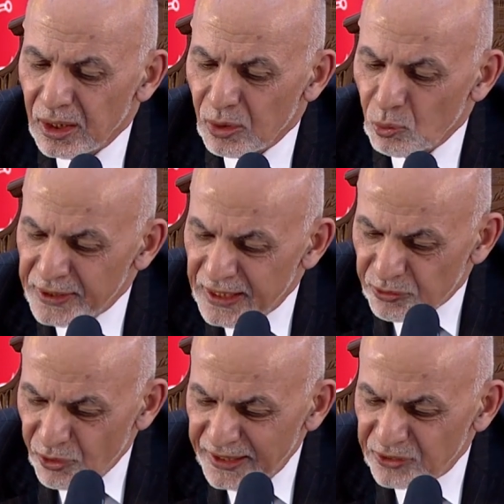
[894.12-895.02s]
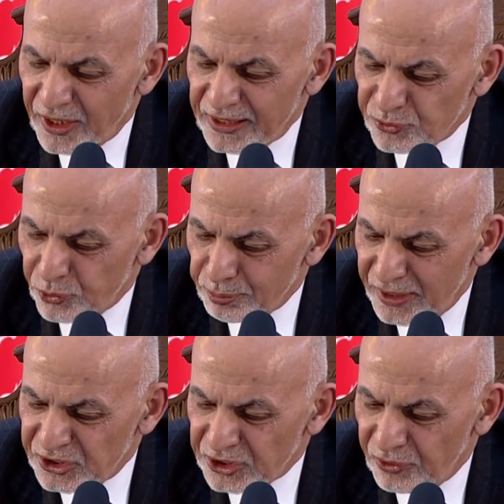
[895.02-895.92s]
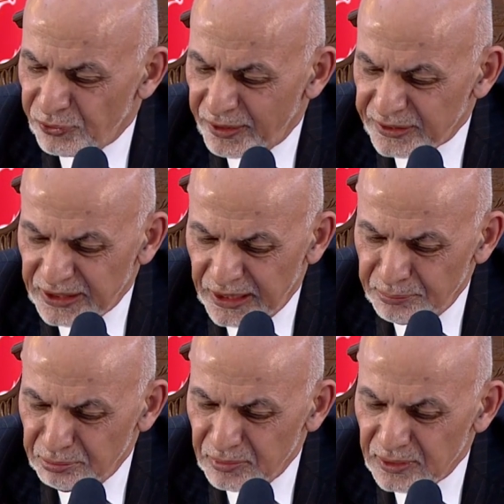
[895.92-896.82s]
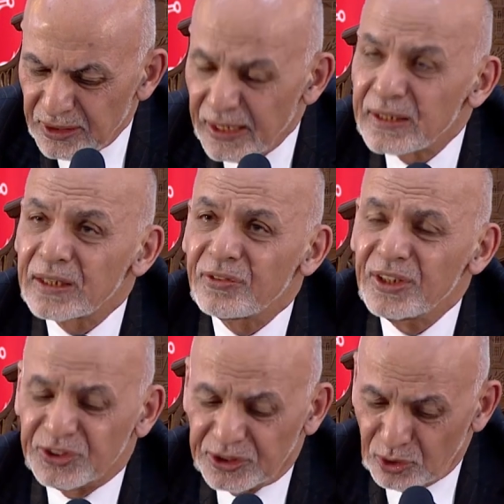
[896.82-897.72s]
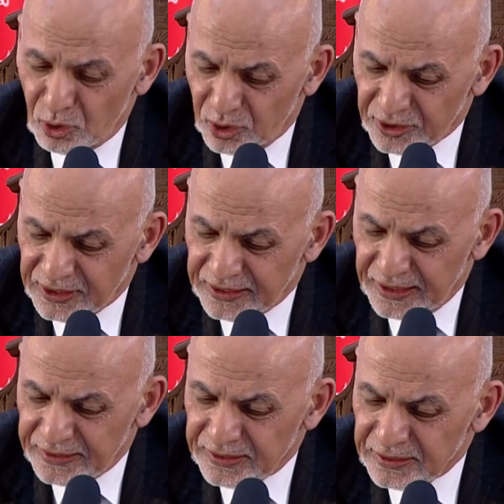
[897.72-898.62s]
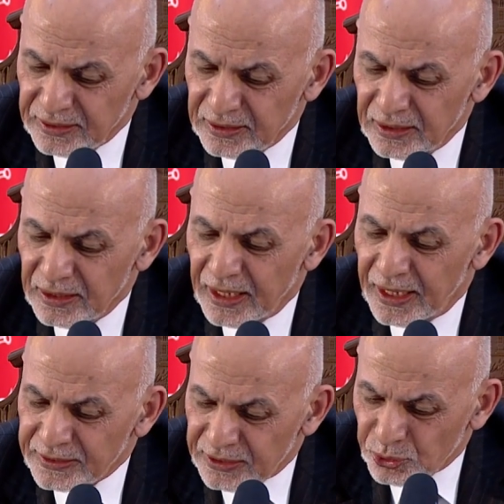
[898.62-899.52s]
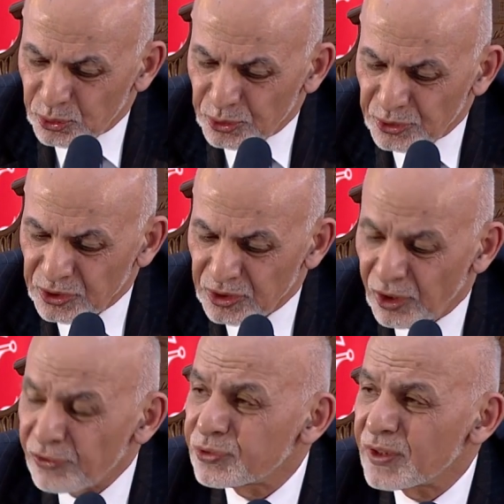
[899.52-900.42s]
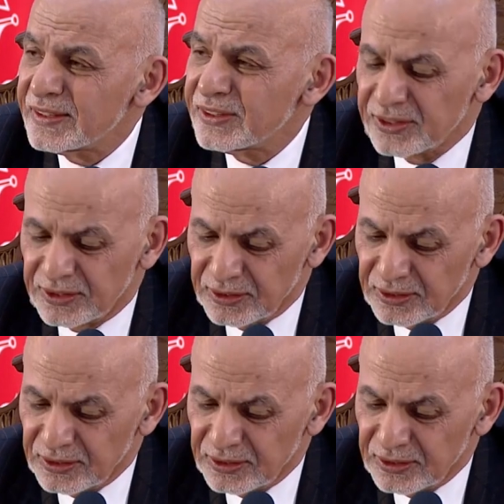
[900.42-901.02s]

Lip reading: with the great transformation of our time, and the region looked at us. as a source of threats